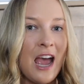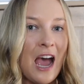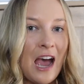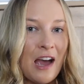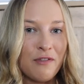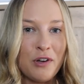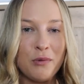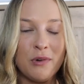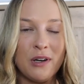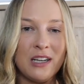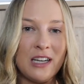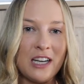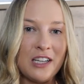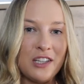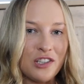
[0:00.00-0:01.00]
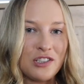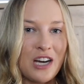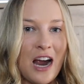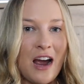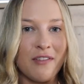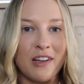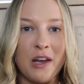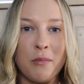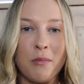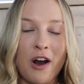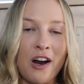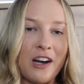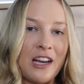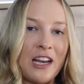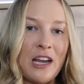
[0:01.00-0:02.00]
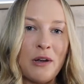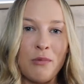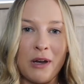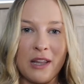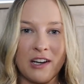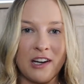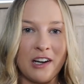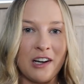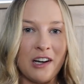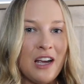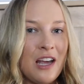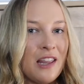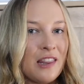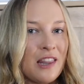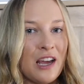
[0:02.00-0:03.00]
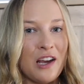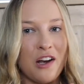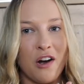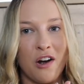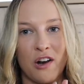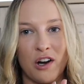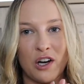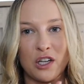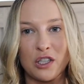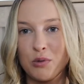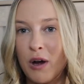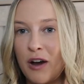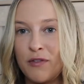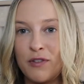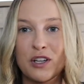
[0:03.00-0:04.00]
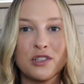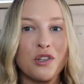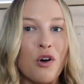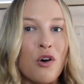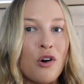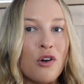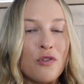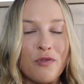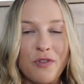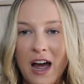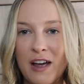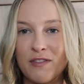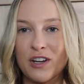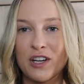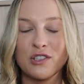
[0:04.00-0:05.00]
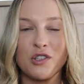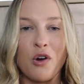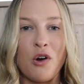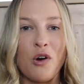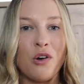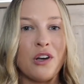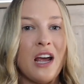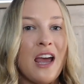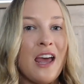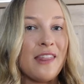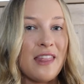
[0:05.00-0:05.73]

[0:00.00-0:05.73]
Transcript: Everyone in your traveling party, whether they are 12 years old, 5 years old,